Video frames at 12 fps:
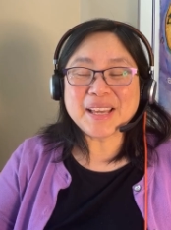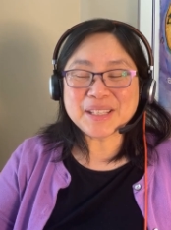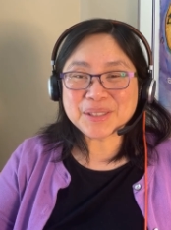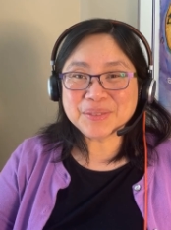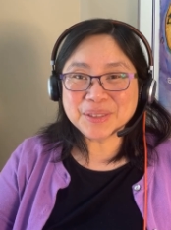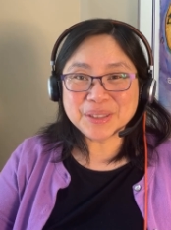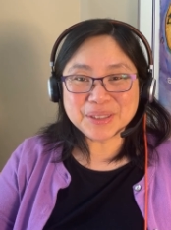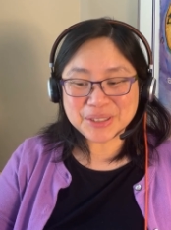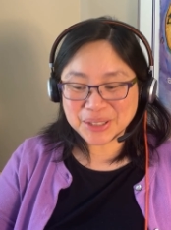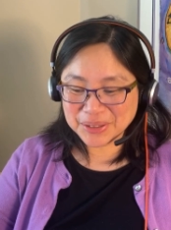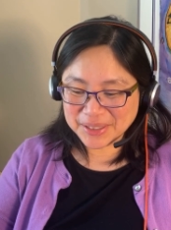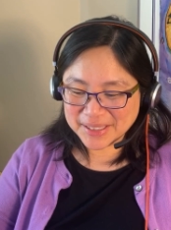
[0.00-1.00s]
Thanks
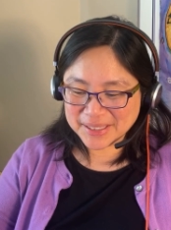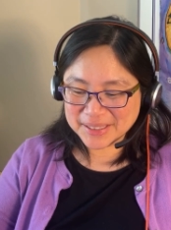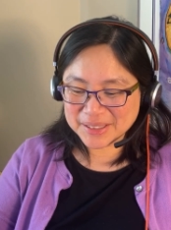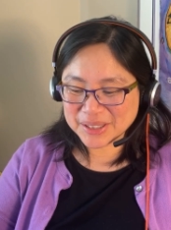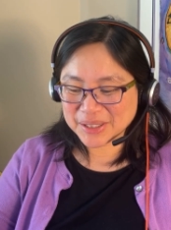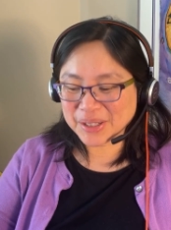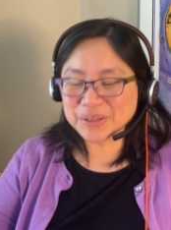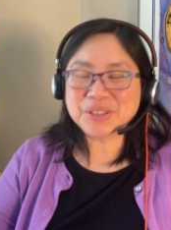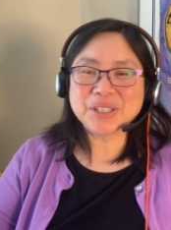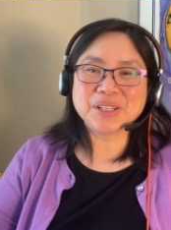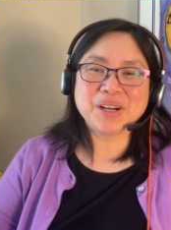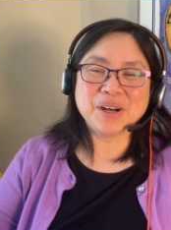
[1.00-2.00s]
for tuning in to
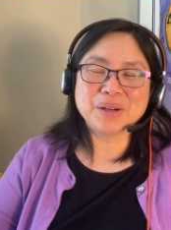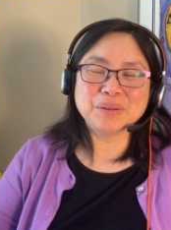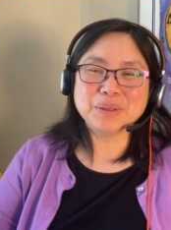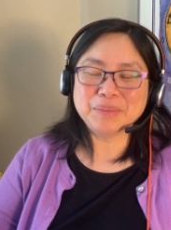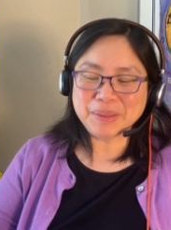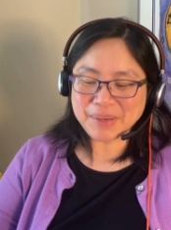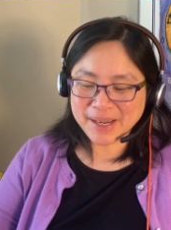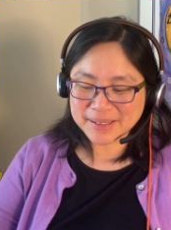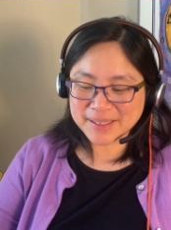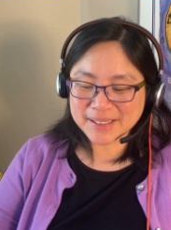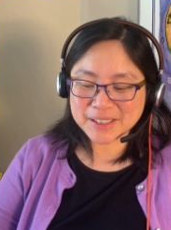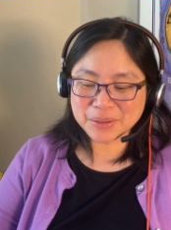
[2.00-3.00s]
Coaching Call. We'll be
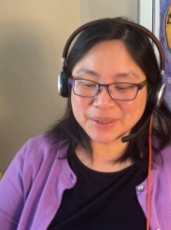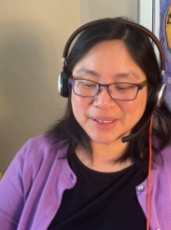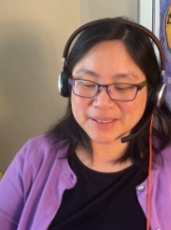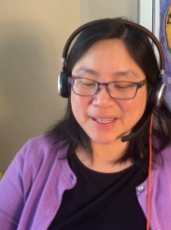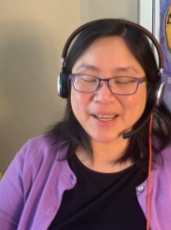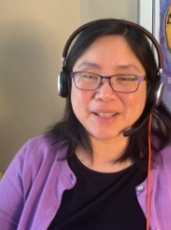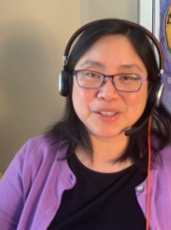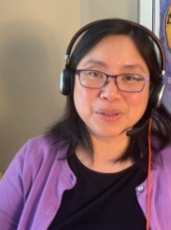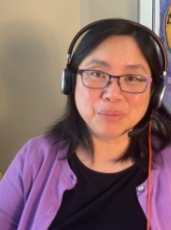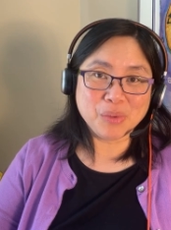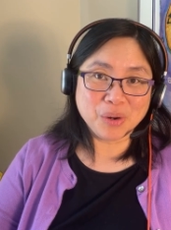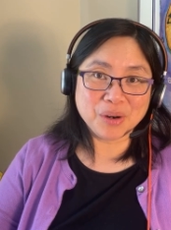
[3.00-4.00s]
back next week to
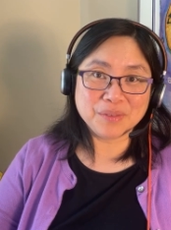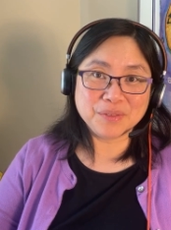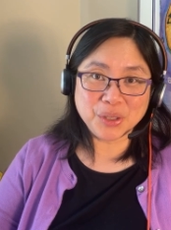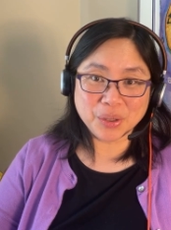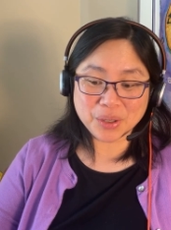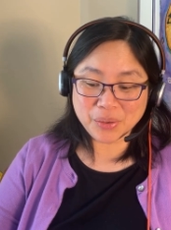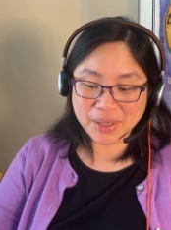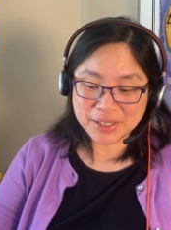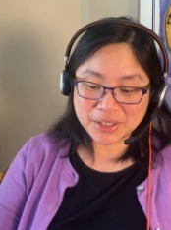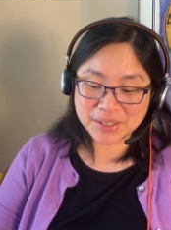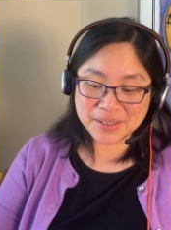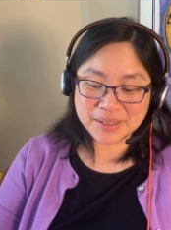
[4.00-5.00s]
answer more of your
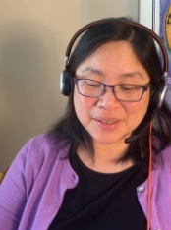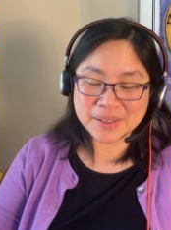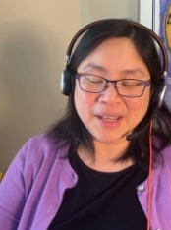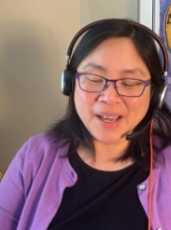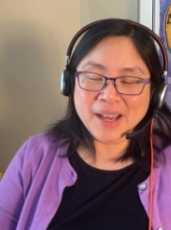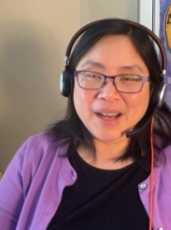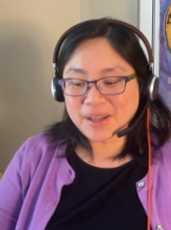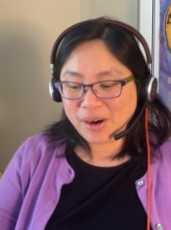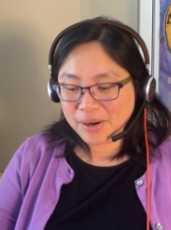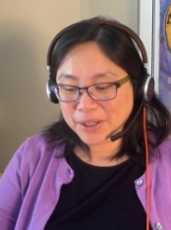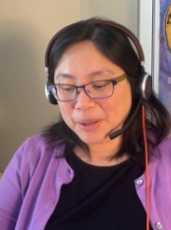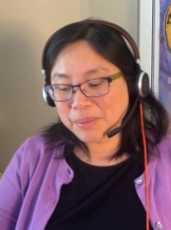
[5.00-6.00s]
questions.
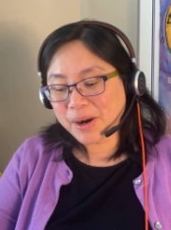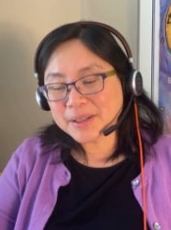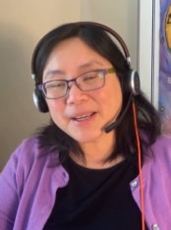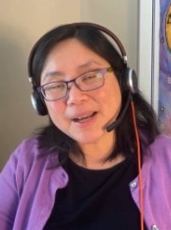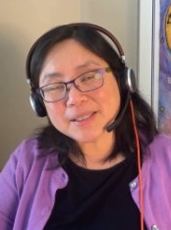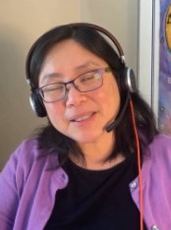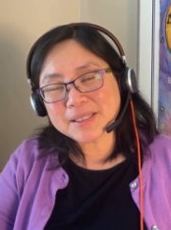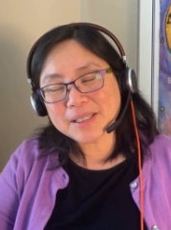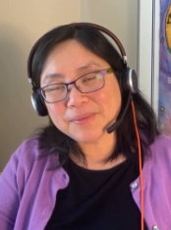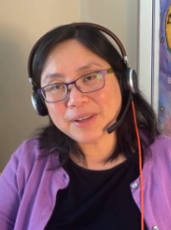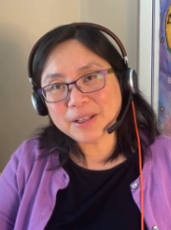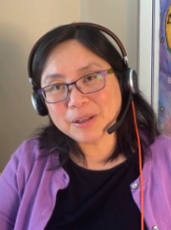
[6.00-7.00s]
The audio podcast
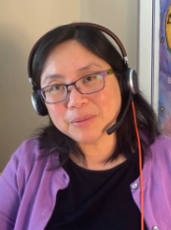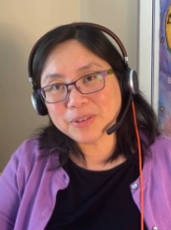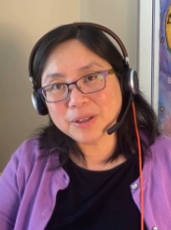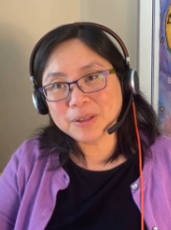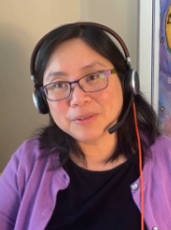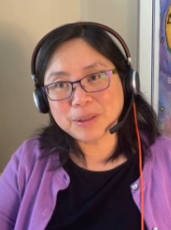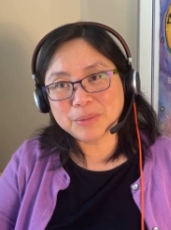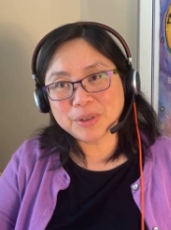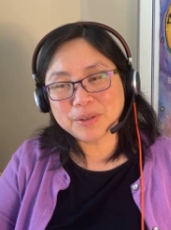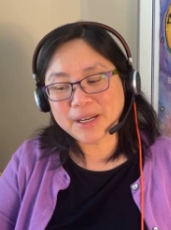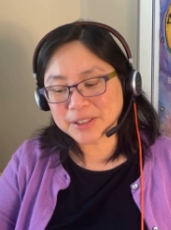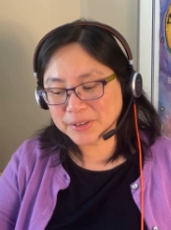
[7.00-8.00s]
is available from
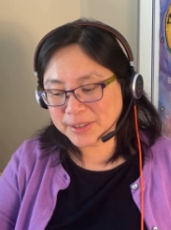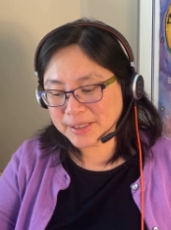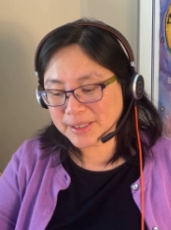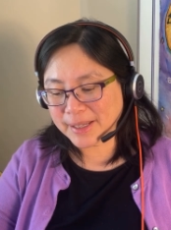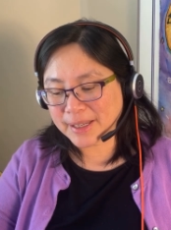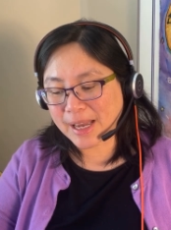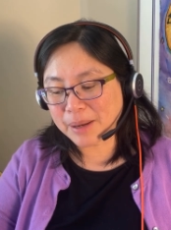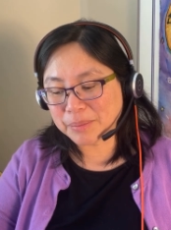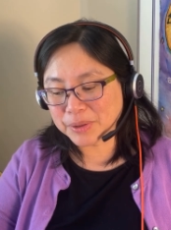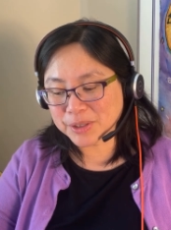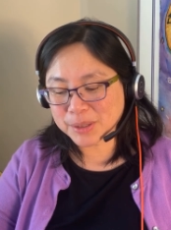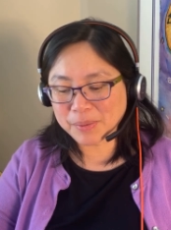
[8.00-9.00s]
directories like
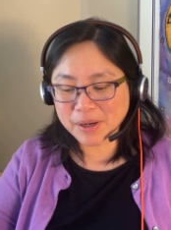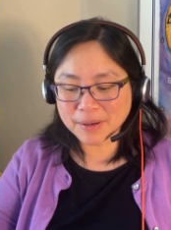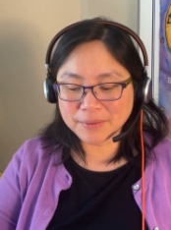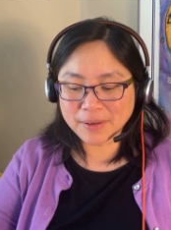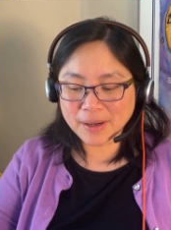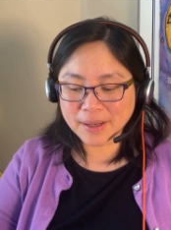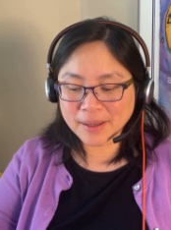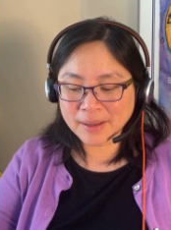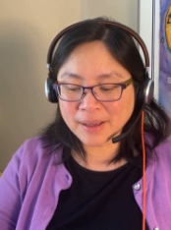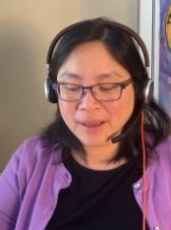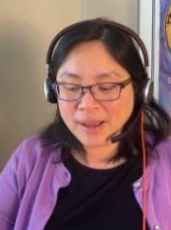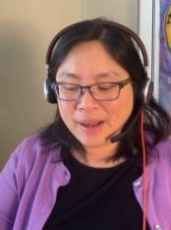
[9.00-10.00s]
Apple, Spotify.
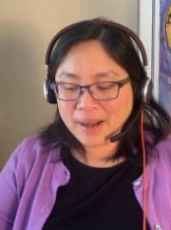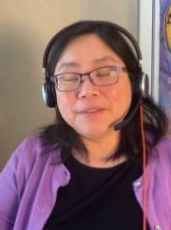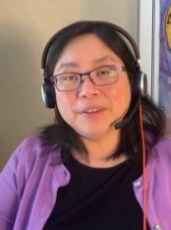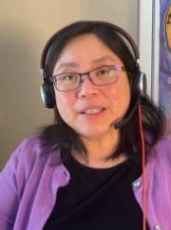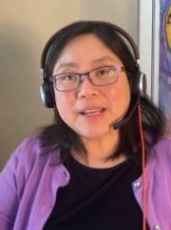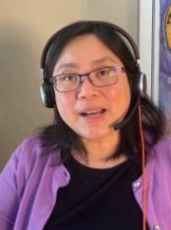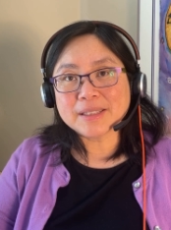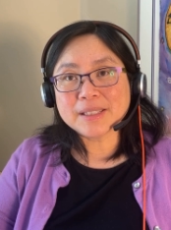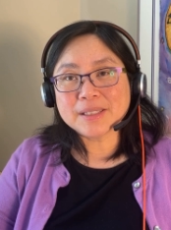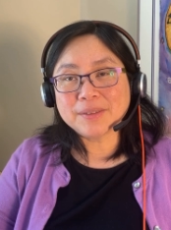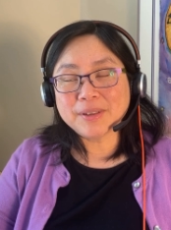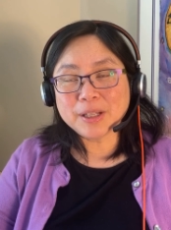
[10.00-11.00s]
The
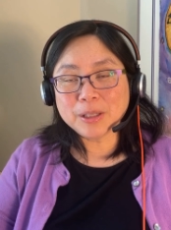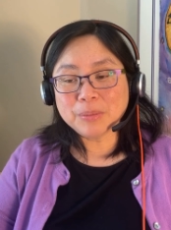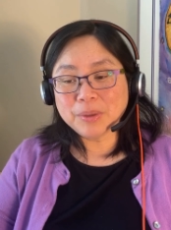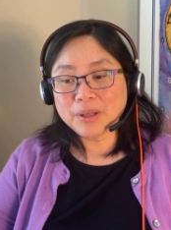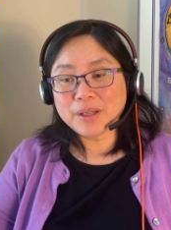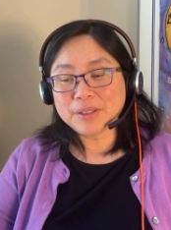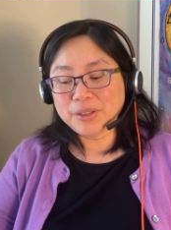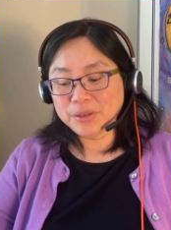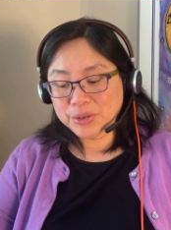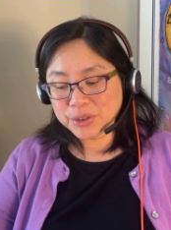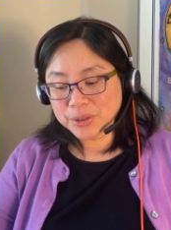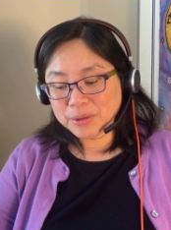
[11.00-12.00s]
vidcast is available on
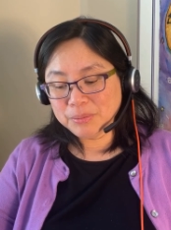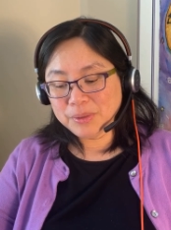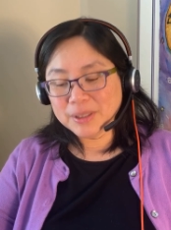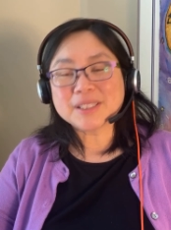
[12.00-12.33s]
YouTube.